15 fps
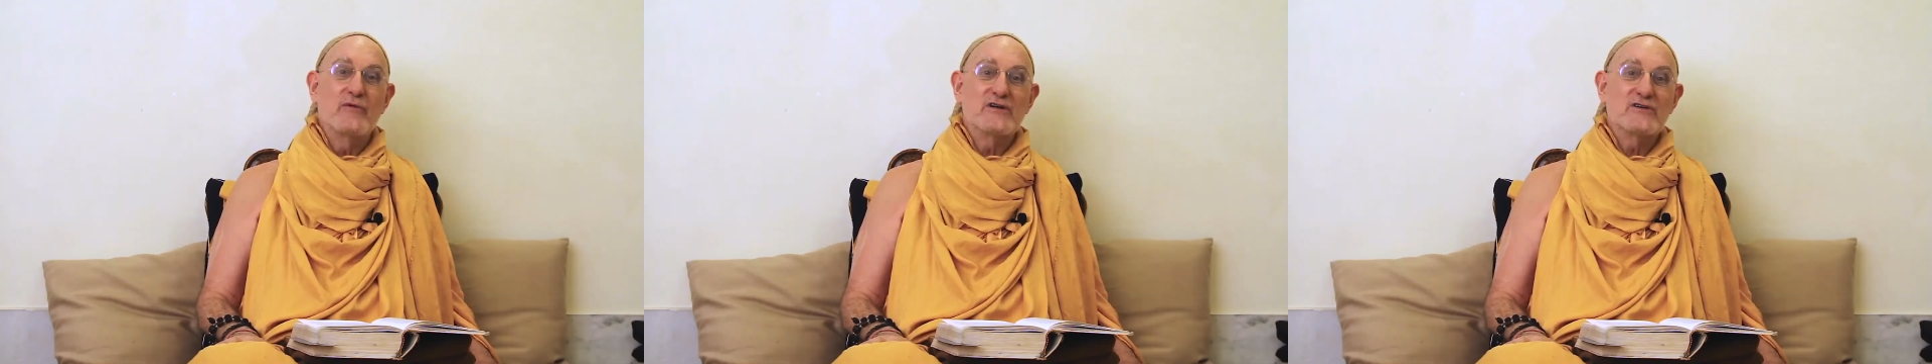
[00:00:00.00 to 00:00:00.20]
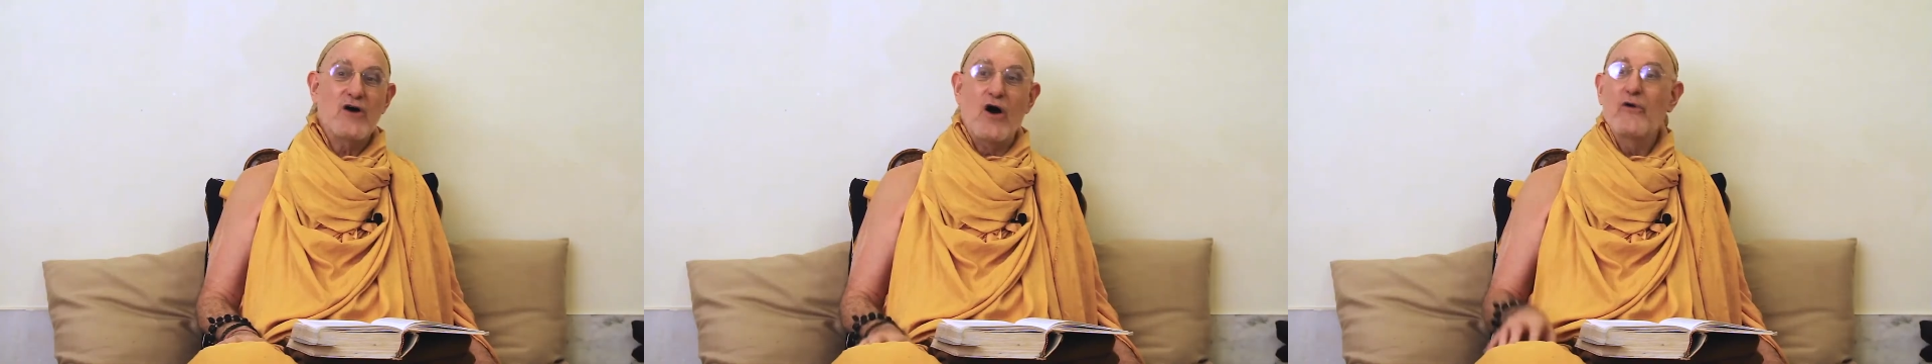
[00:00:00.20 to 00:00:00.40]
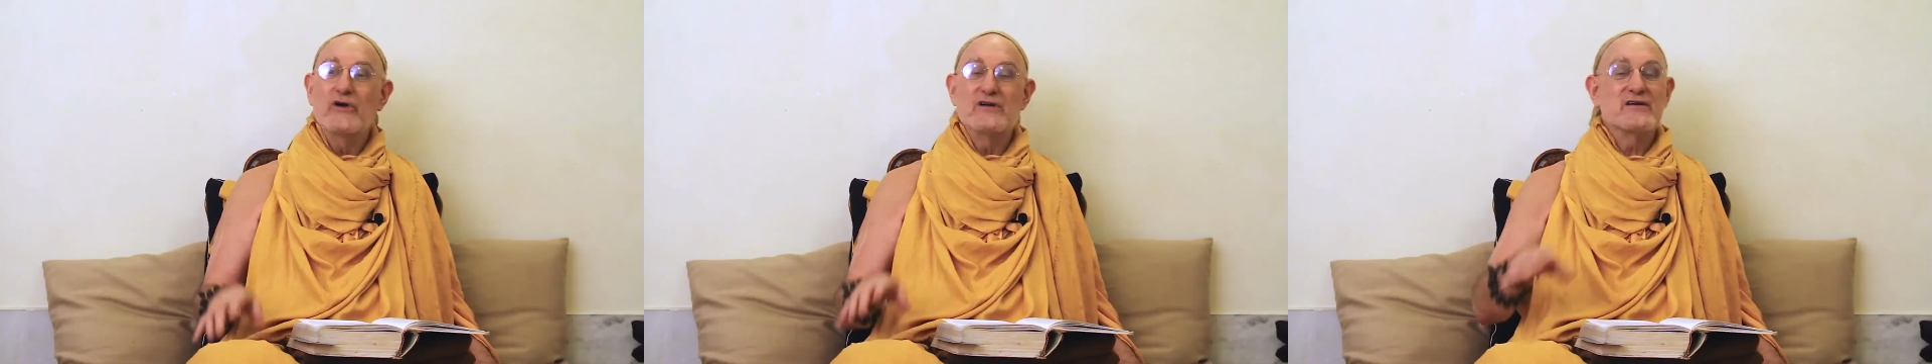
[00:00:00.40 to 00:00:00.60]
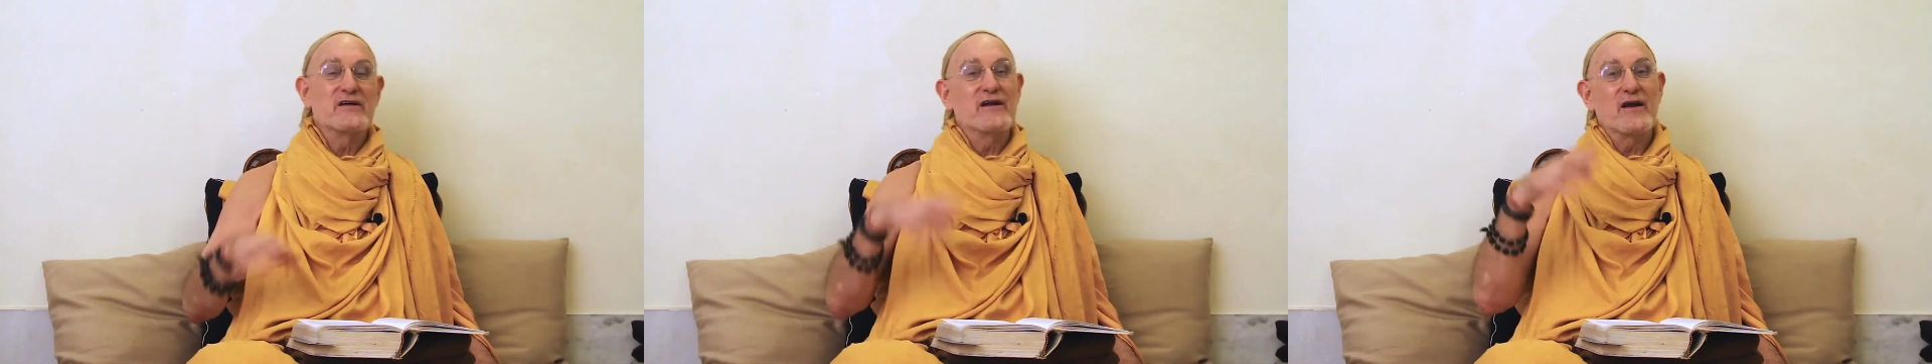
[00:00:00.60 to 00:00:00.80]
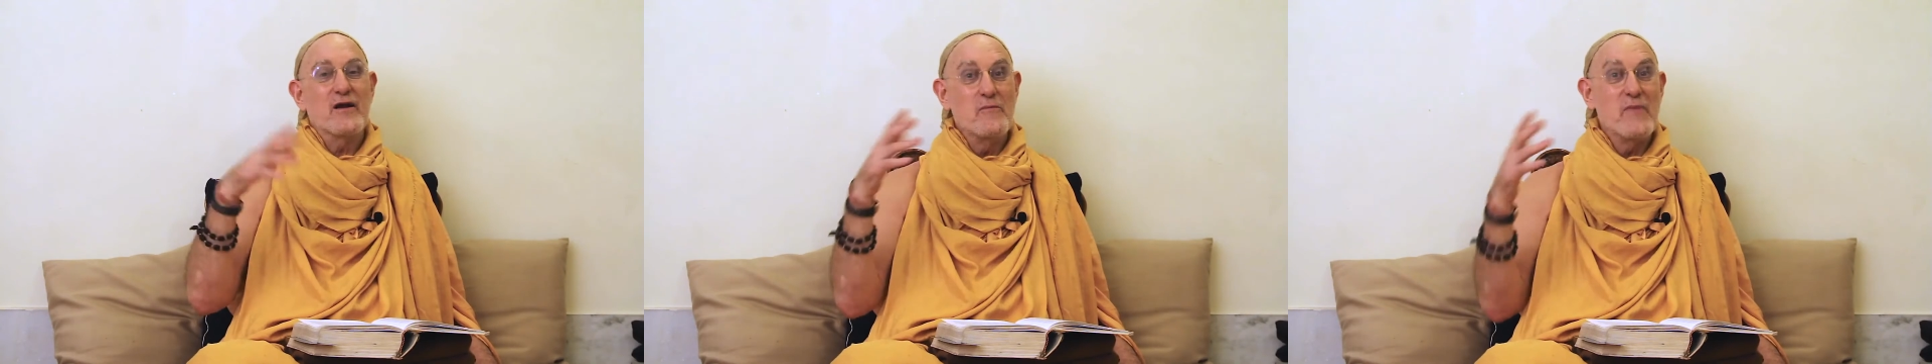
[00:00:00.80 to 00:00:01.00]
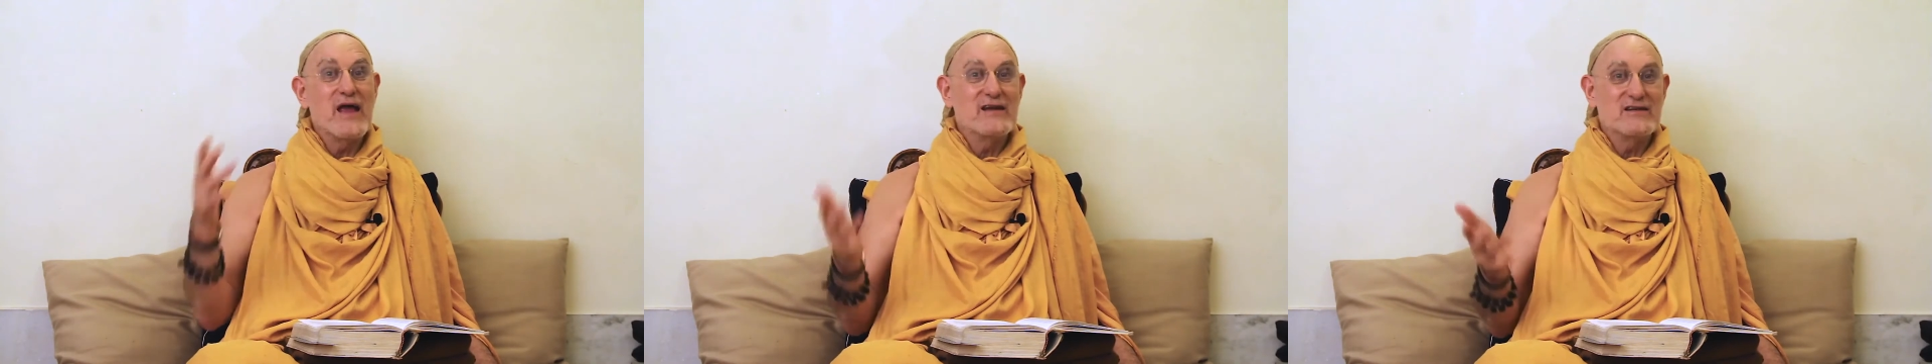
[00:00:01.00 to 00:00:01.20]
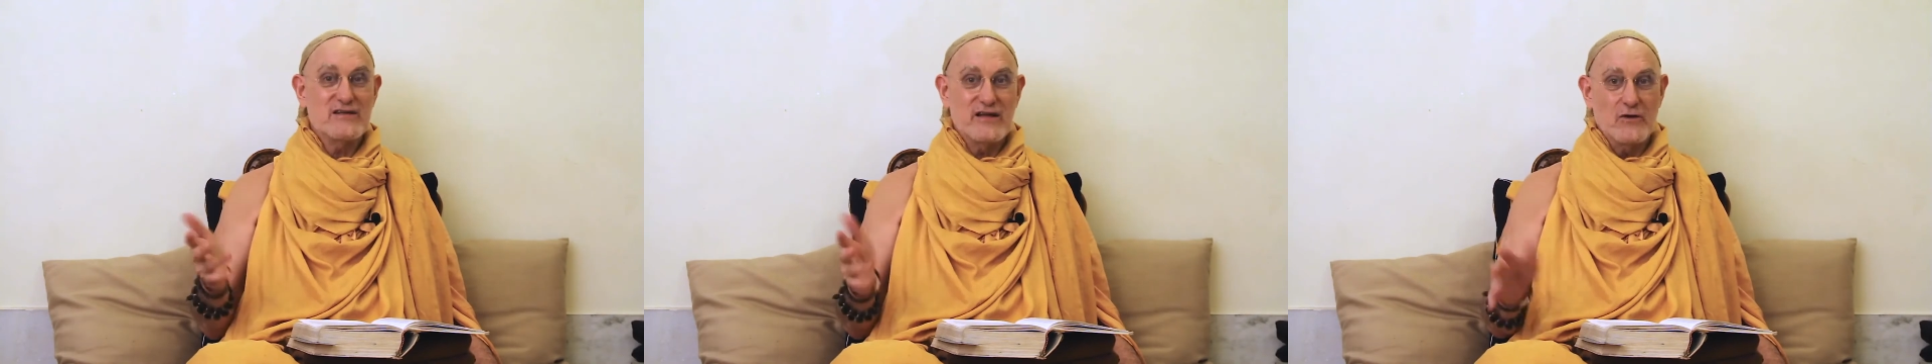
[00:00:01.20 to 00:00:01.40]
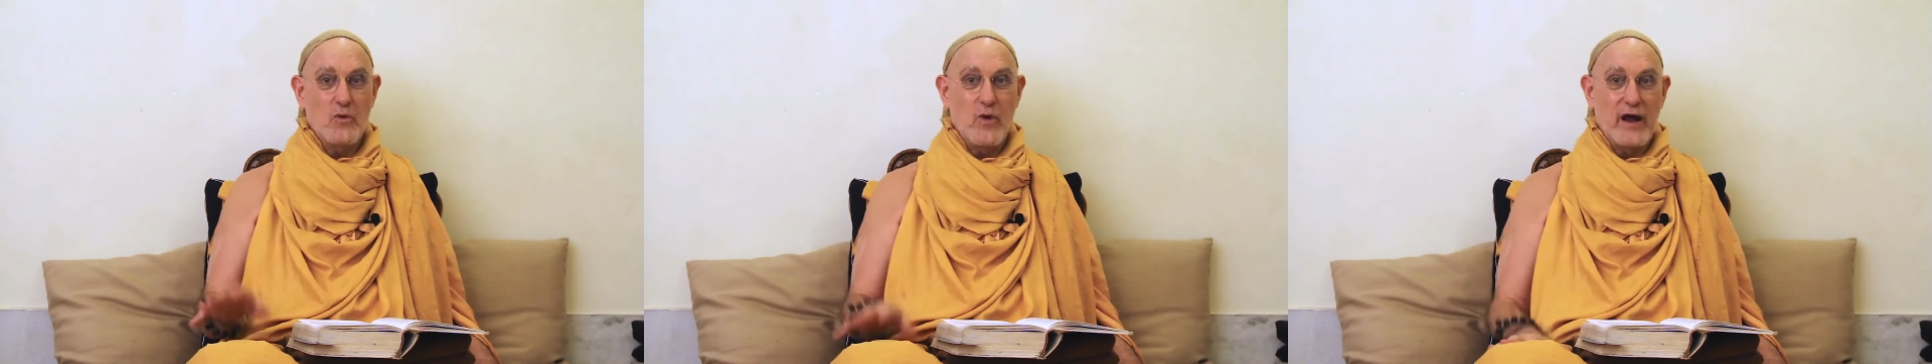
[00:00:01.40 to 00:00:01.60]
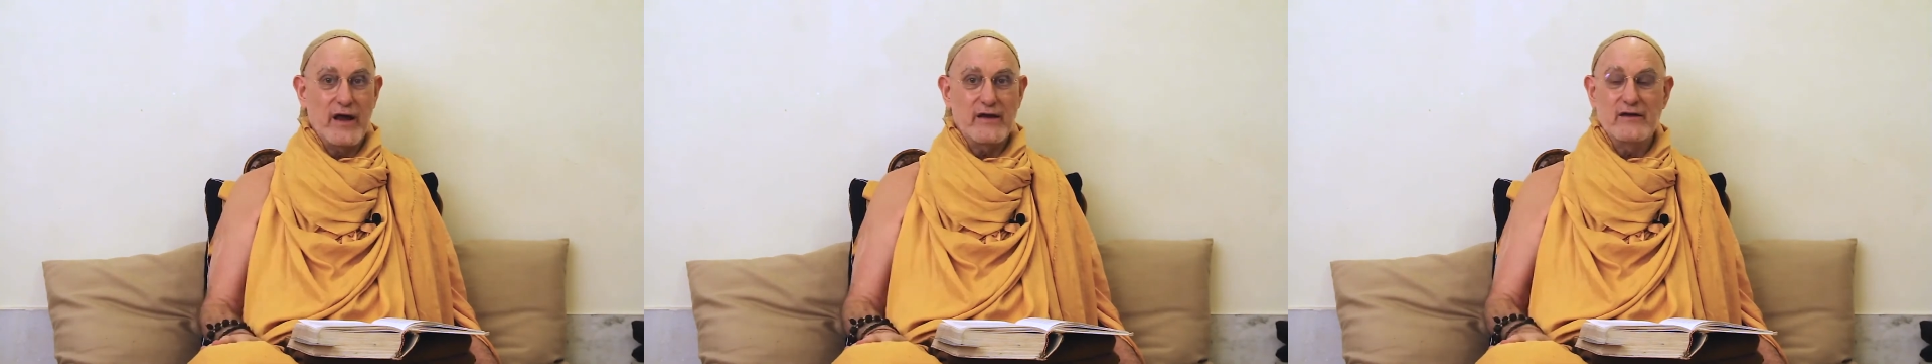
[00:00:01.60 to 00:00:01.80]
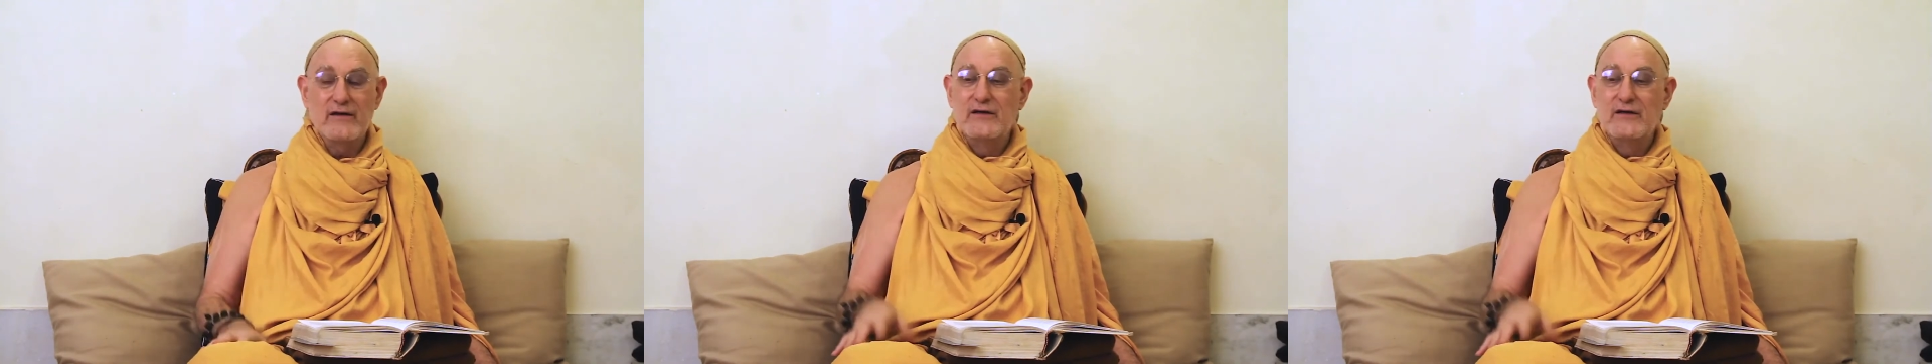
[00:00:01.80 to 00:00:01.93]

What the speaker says: is always in an amazing way.